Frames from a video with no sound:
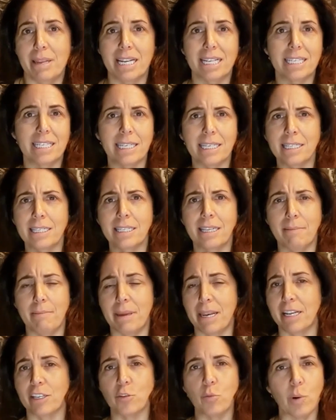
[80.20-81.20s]
minutes, 60
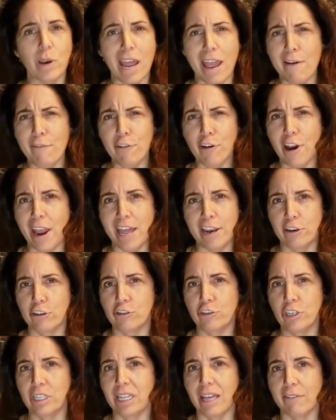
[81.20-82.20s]
minutes, whatever
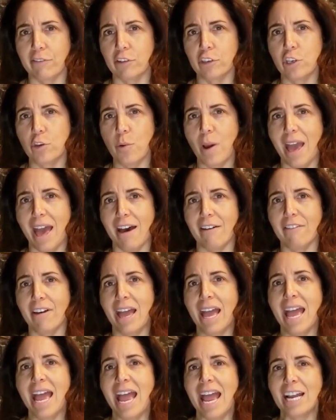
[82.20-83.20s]
energy level you have,
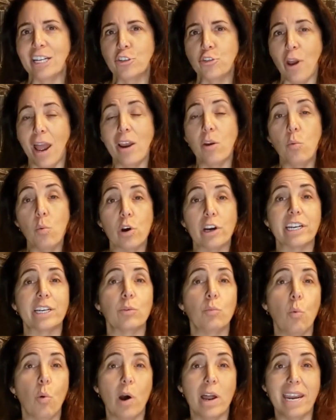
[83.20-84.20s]
and try to work
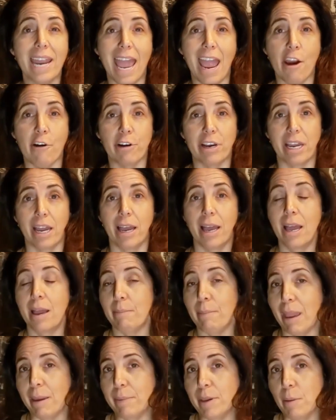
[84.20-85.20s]
in one area,
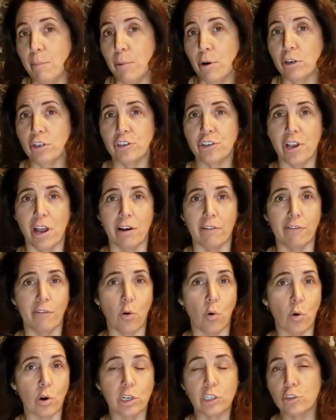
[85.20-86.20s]
maybe a bookshelf
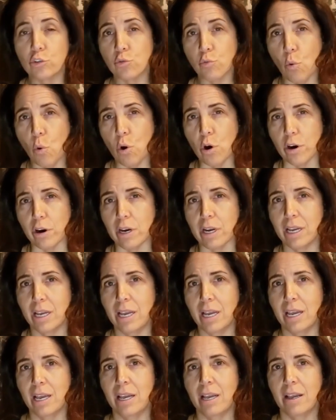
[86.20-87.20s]
or a drawer.
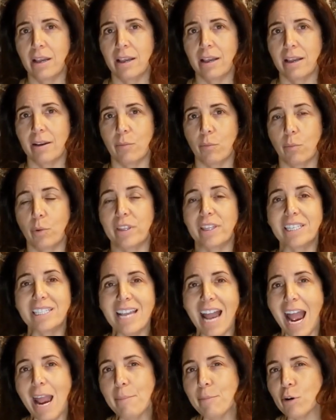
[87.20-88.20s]
When the
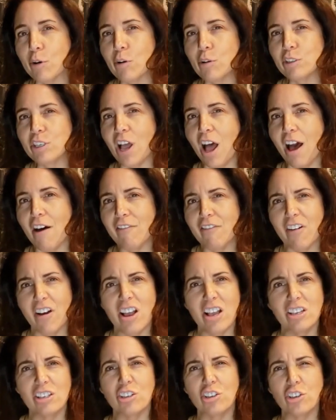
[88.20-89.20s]
timer goes off,
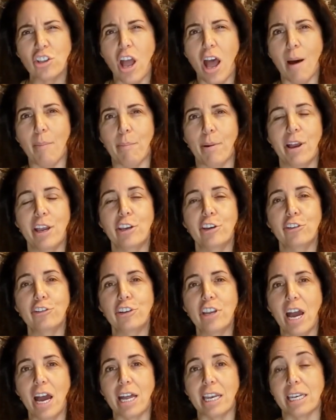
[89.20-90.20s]
stop, you're
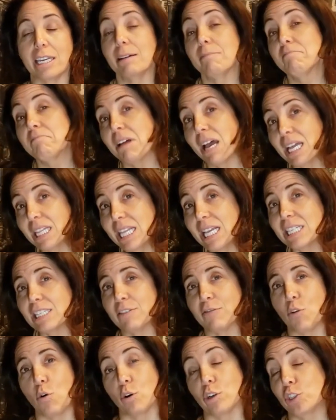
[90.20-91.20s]
done. Unless,
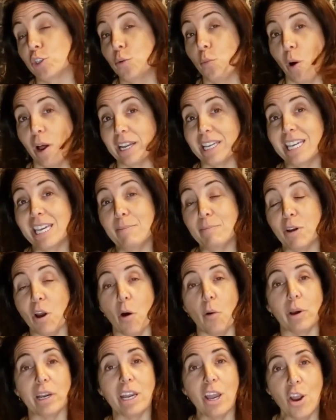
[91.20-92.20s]
of course, you want to keep
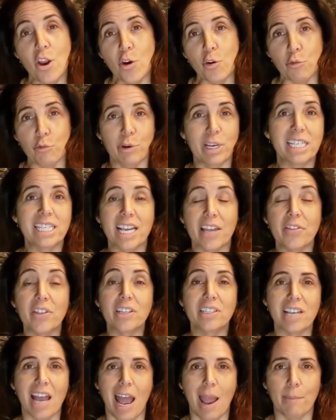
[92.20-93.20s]
going, reset the
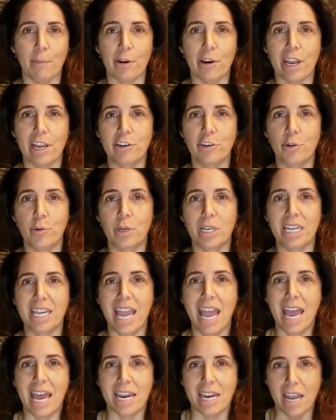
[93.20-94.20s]
timer and do it
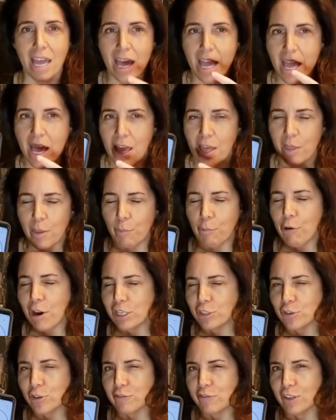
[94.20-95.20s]
again. The
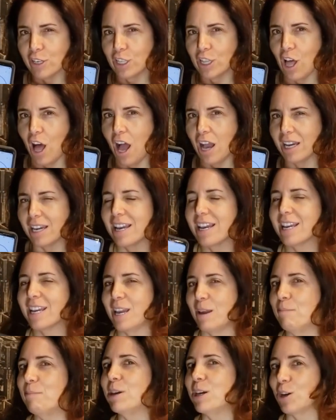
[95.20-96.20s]
pressure of the clock
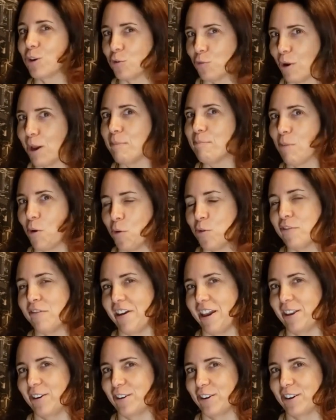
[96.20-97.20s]
can be a great
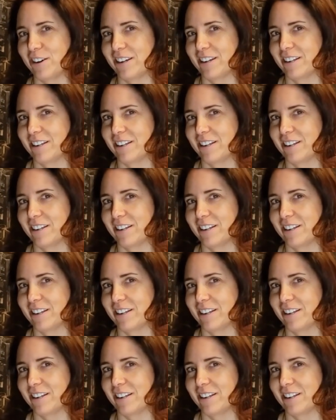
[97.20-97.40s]
motivator.